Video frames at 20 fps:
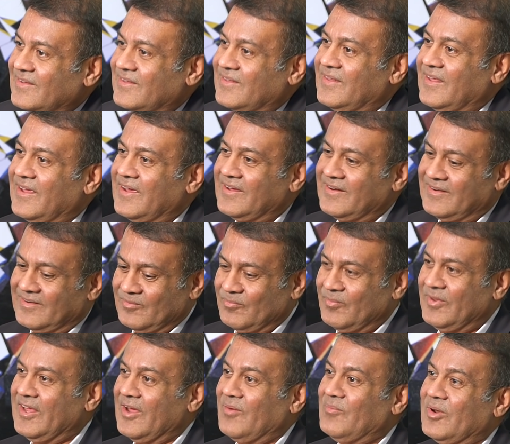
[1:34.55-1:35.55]
They are
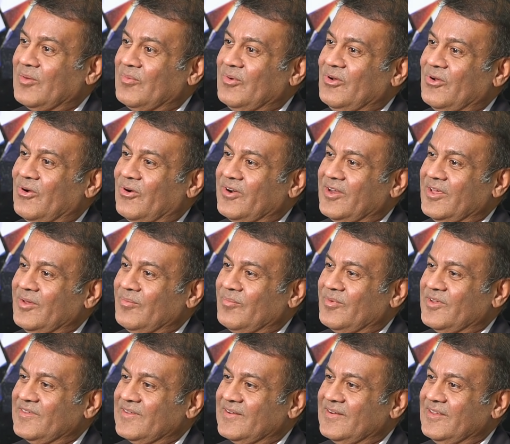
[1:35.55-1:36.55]
BMW, Audi,
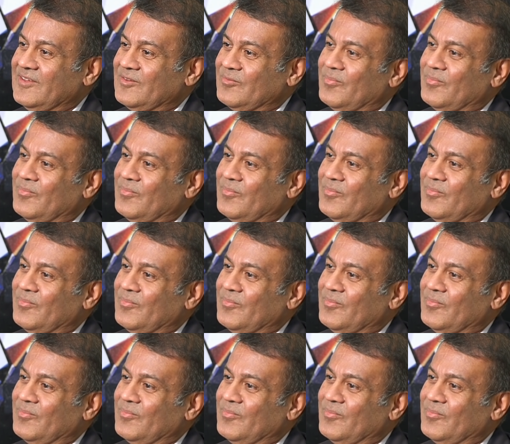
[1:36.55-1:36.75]
Mercedes